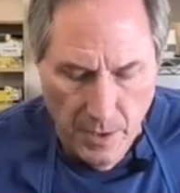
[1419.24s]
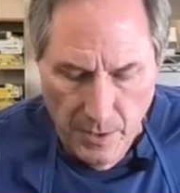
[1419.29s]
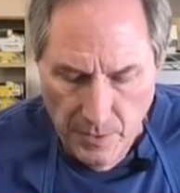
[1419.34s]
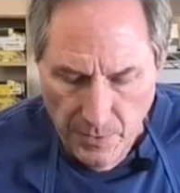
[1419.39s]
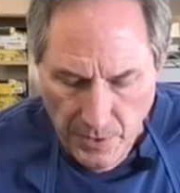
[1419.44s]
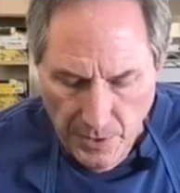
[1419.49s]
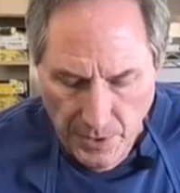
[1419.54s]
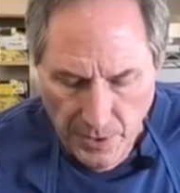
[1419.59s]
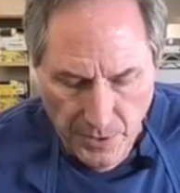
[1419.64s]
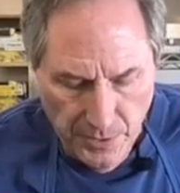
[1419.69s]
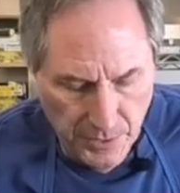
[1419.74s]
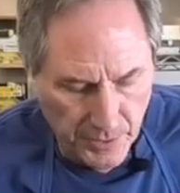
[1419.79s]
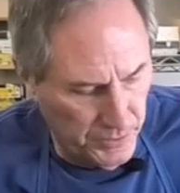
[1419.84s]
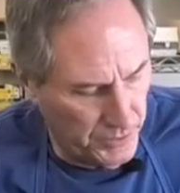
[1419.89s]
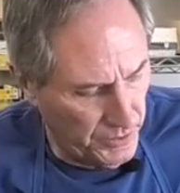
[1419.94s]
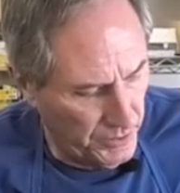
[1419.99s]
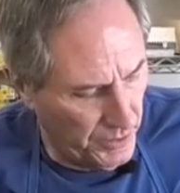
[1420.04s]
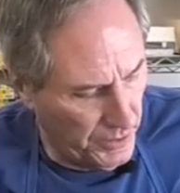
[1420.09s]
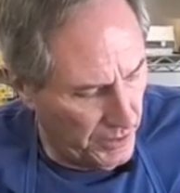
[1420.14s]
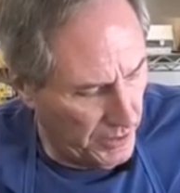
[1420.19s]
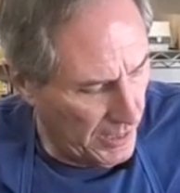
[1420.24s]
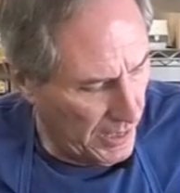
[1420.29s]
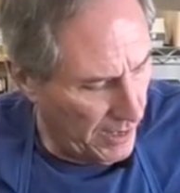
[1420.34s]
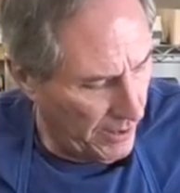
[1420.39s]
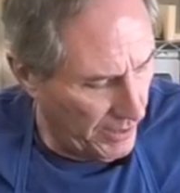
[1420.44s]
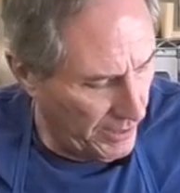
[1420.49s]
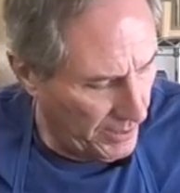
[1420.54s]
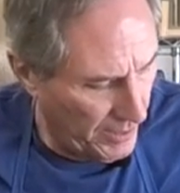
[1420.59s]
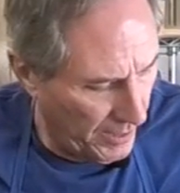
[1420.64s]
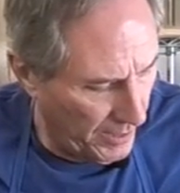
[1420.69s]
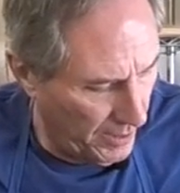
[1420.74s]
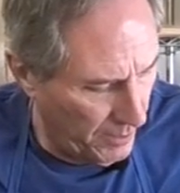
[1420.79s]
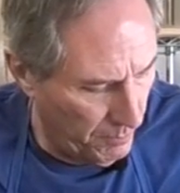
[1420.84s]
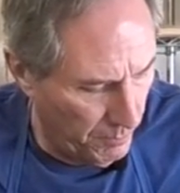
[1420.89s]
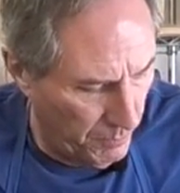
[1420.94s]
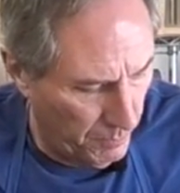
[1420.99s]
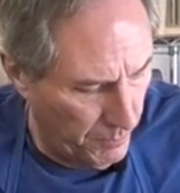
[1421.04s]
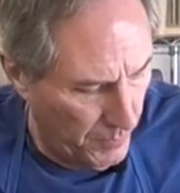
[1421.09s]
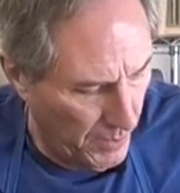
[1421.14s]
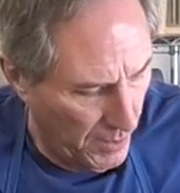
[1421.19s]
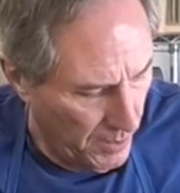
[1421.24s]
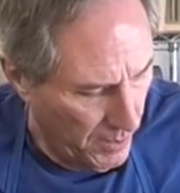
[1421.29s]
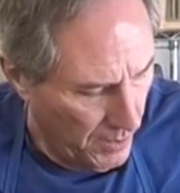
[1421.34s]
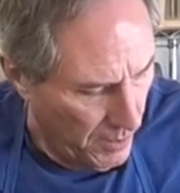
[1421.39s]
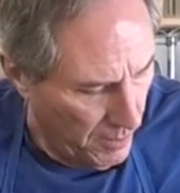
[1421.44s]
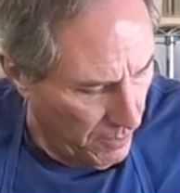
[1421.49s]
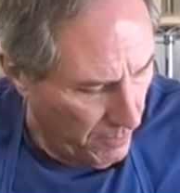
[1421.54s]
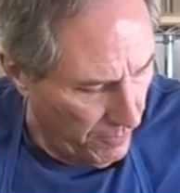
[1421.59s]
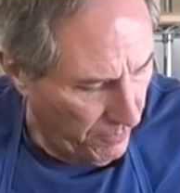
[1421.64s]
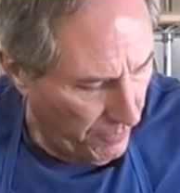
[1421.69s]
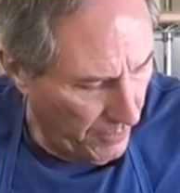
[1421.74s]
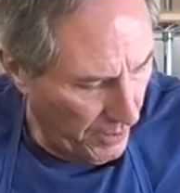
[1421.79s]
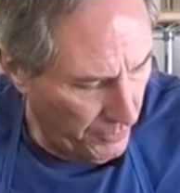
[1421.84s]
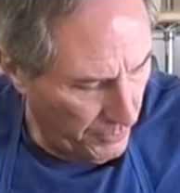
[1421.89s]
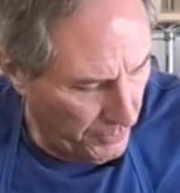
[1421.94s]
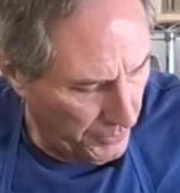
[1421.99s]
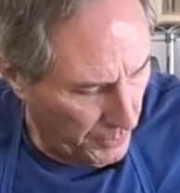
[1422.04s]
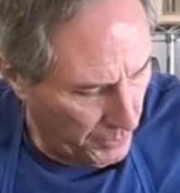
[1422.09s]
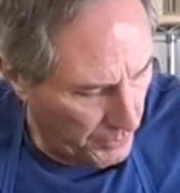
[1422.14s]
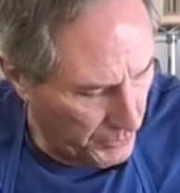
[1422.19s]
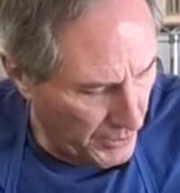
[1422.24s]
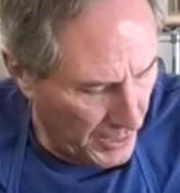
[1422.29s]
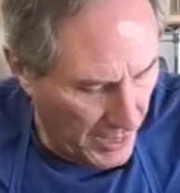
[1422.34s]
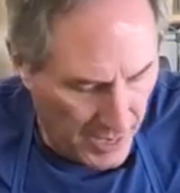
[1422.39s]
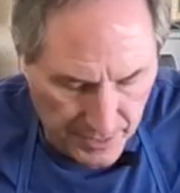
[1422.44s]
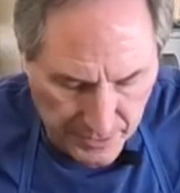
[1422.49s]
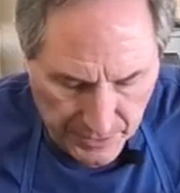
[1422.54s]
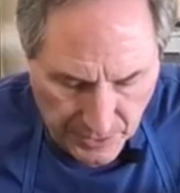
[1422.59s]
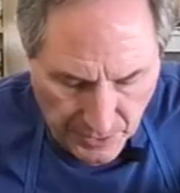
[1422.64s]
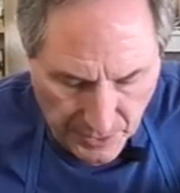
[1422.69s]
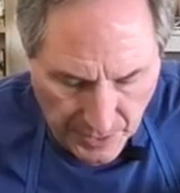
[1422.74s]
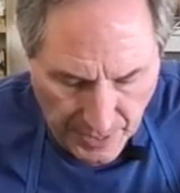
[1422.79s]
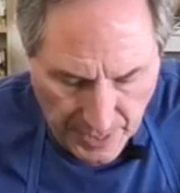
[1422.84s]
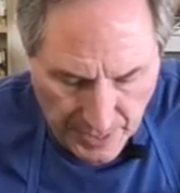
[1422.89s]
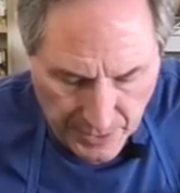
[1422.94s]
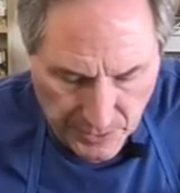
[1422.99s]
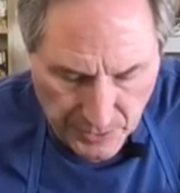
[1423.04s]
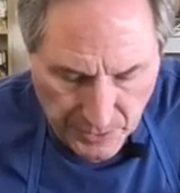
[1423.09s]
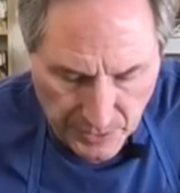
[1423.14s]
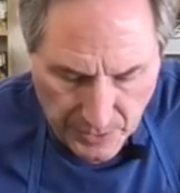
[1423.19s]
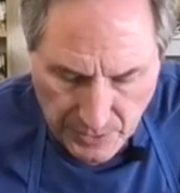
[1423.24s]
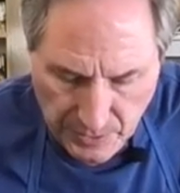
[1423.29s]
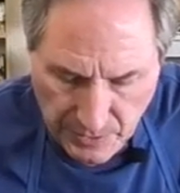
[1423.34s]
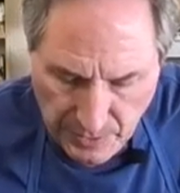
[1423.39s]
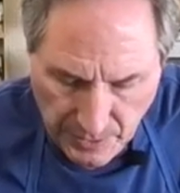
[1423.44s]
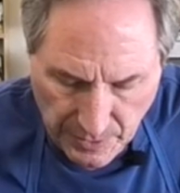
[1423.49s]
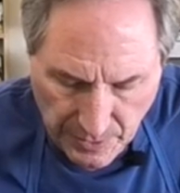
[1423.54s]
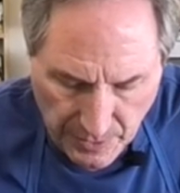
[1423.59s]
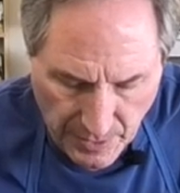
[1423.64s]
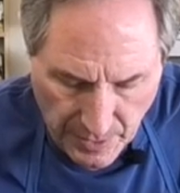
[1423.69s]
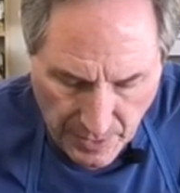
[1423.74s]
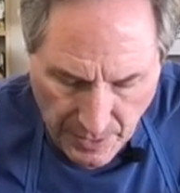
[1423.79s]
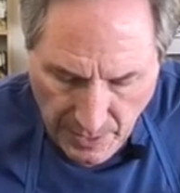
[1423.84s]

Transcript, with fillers: there you can see how I kind of feathered those out to the edges and